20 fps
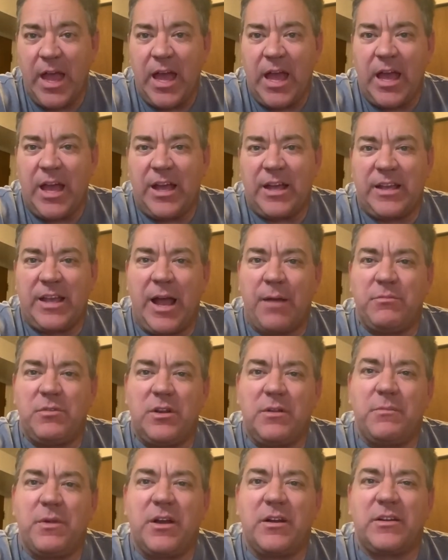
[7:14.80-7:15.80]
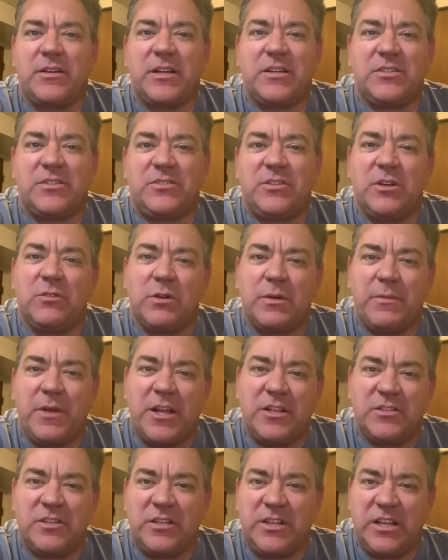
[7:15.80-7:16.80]
Captain America still
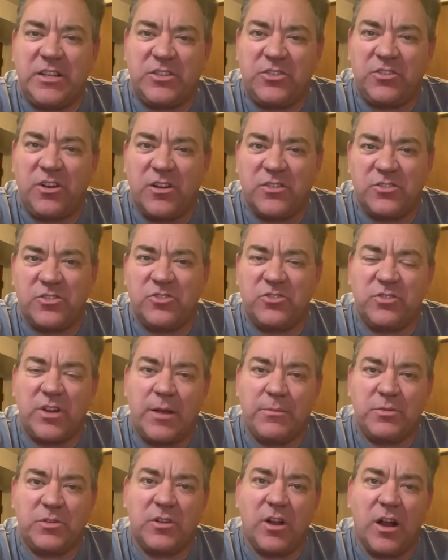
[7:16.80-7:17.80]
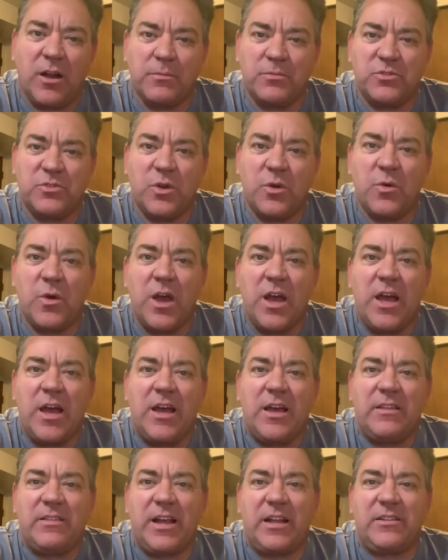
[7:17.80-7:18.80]
remains in his Stars and Stripes garb, so
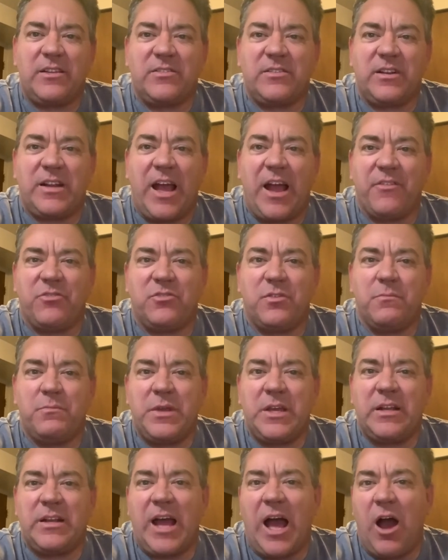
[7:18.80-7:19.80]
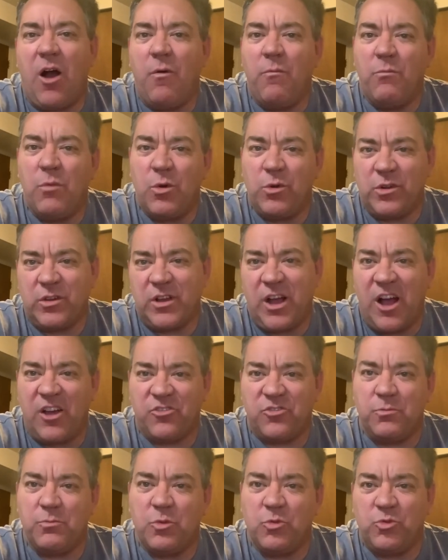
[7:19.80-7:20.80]
that doesn't have to be an outmoded
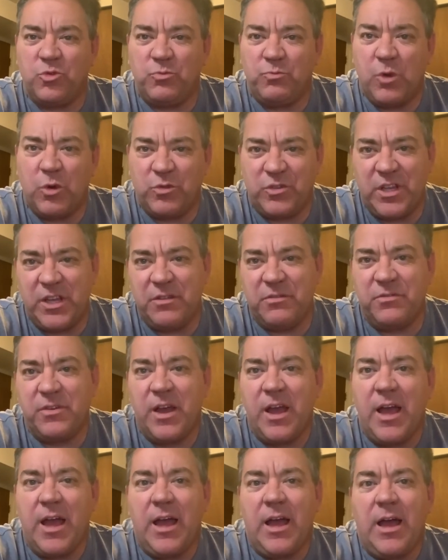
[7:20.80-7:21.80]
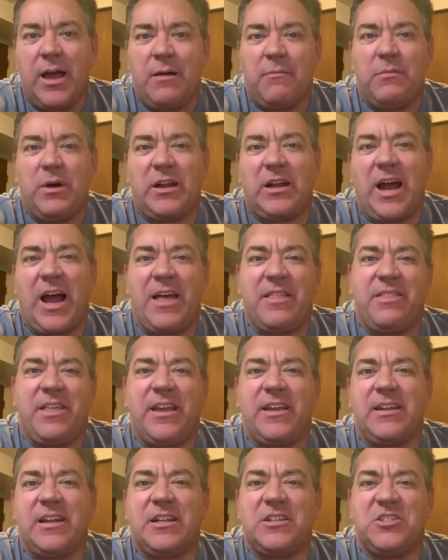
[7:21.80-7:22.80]
costume motif, but I think
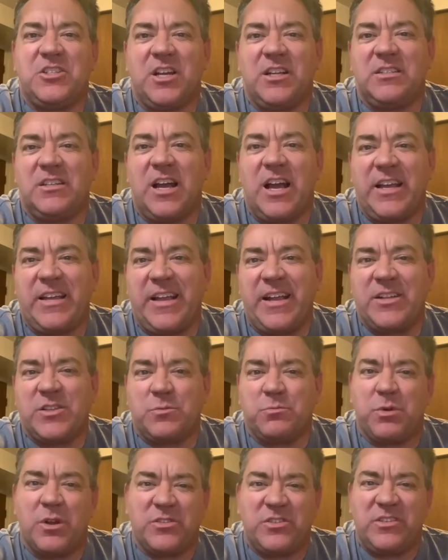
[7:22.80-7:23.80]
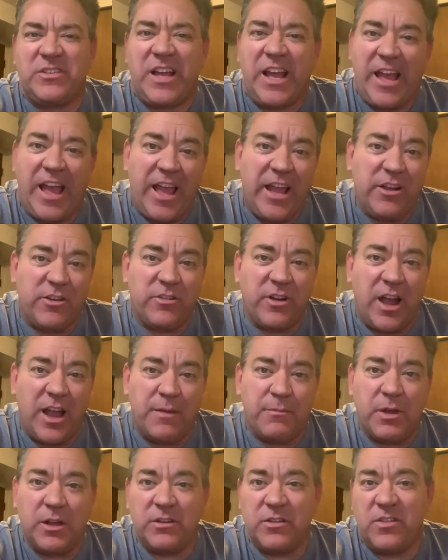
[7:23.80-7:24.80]
an agenda against present day hate crime
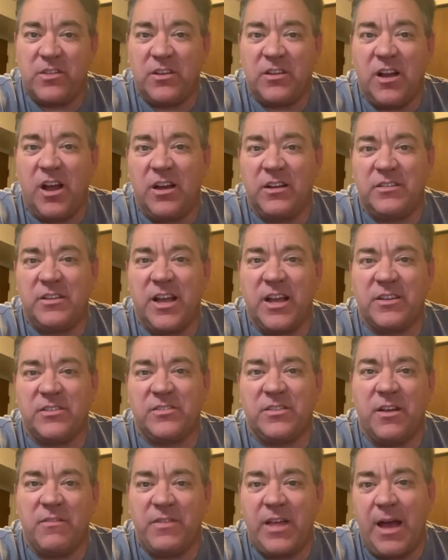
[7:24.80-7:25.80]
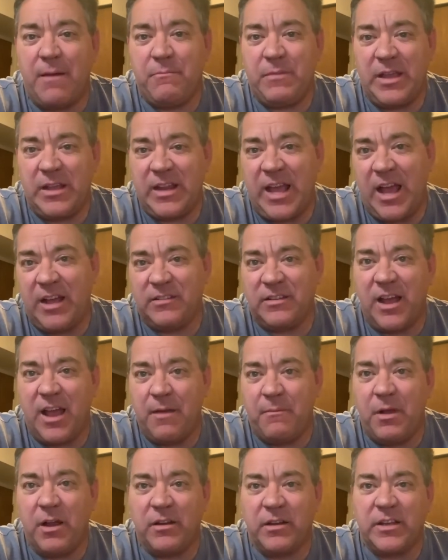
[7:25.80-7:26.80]
under the context of that being anti
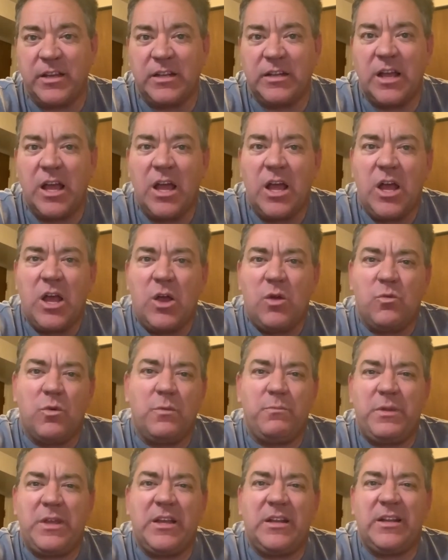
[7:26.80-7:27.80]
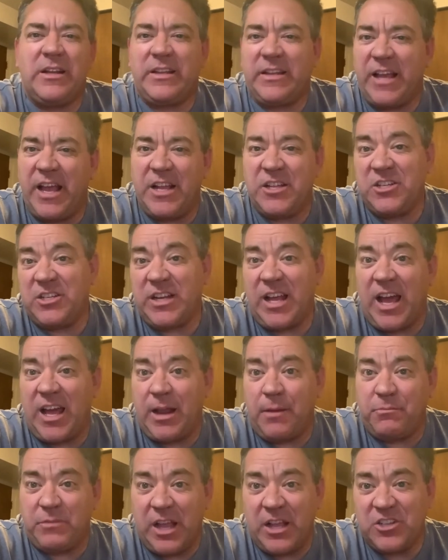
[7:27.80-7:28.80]
American would be an engaging
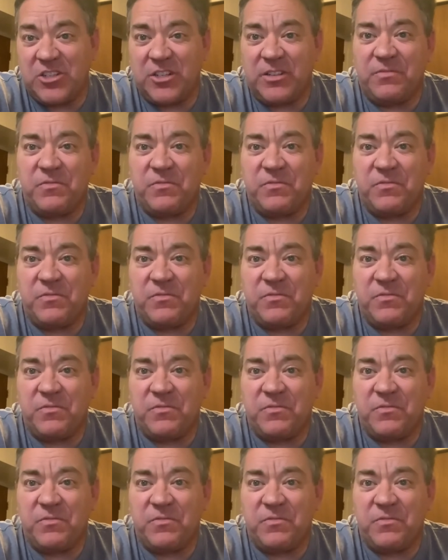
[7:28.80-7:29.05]
adaptation